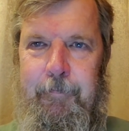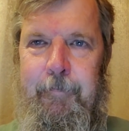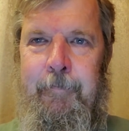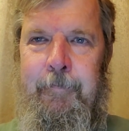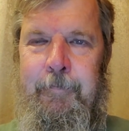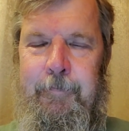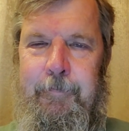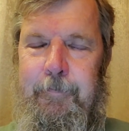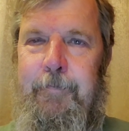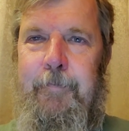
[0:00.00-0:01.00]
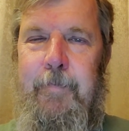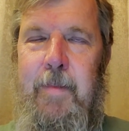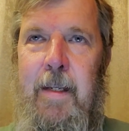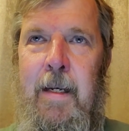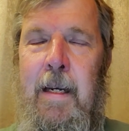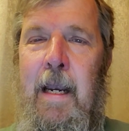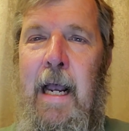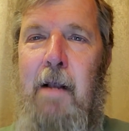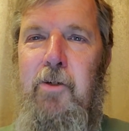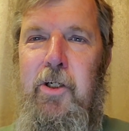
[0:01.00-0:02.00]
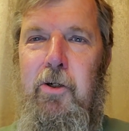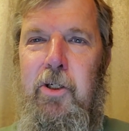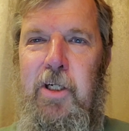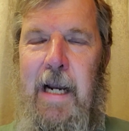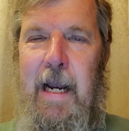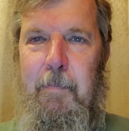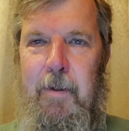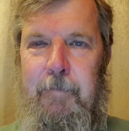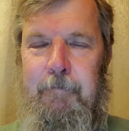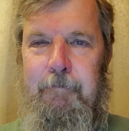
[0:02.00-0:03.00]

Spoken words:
How's your job?